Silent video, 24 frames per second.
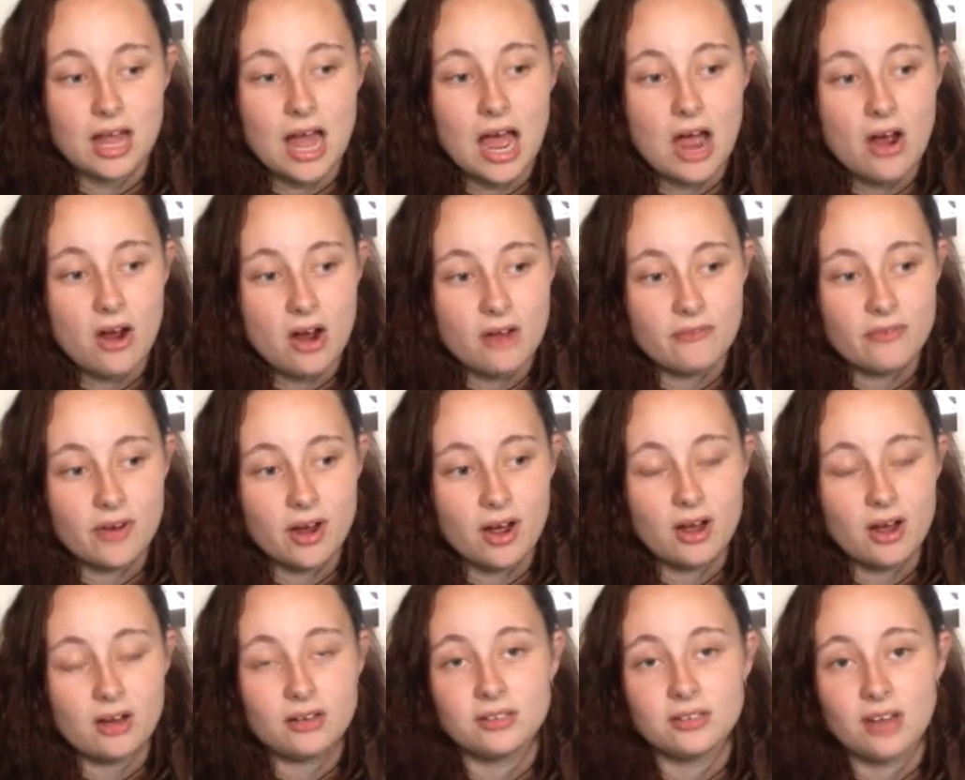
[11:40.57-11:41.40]

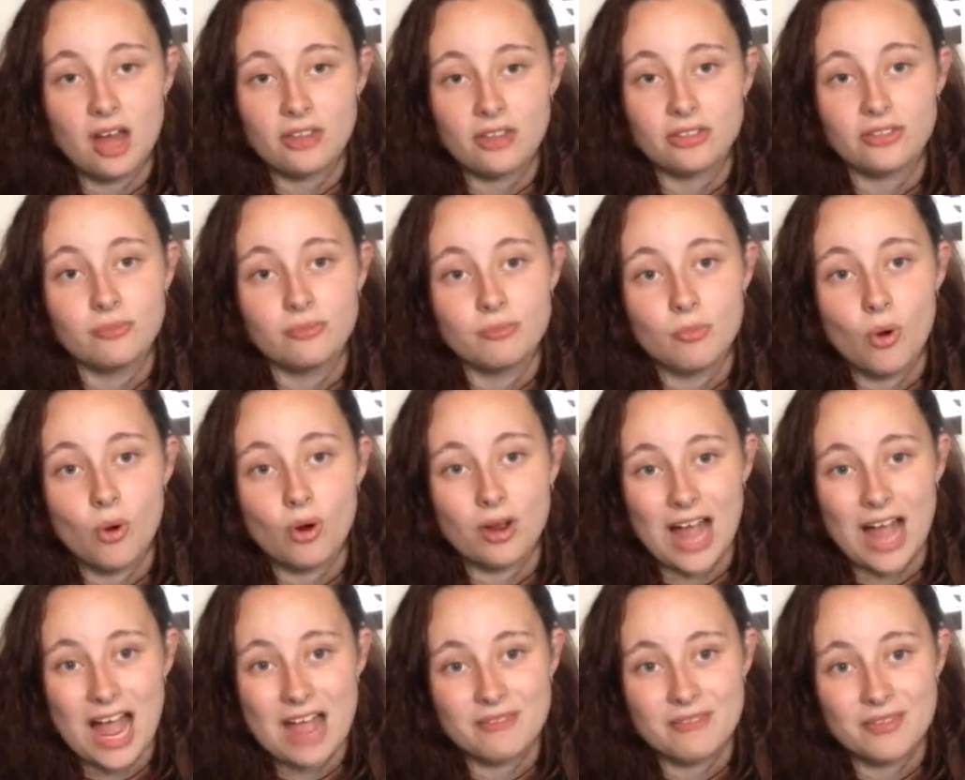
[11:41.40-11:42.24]
However, nothing more
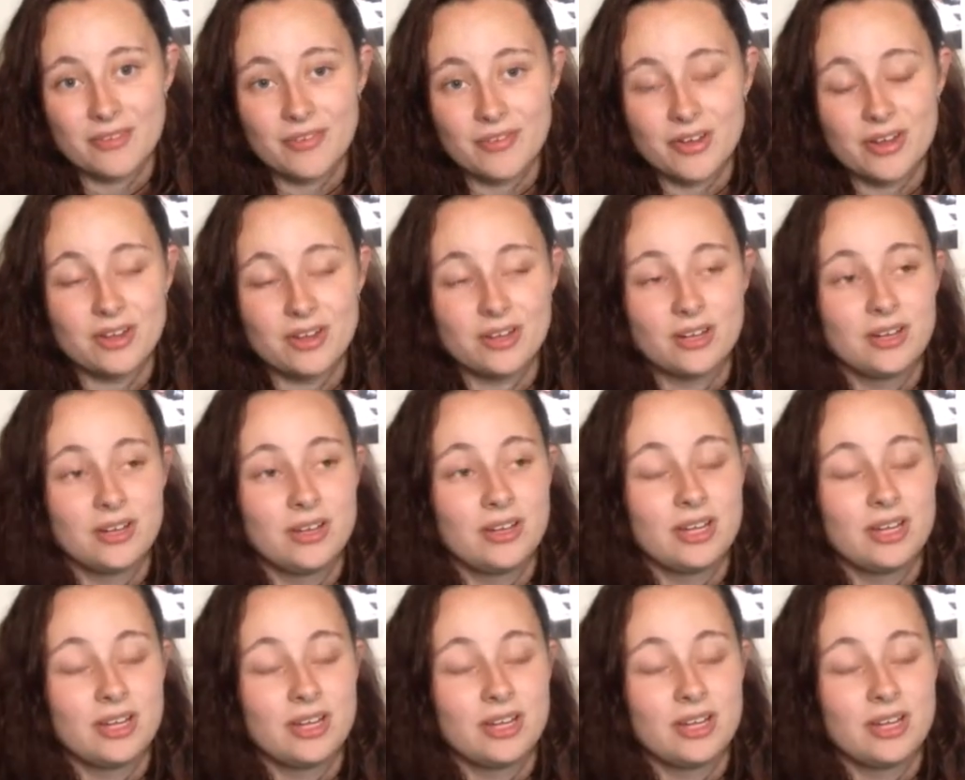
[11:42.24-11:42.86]
came of it.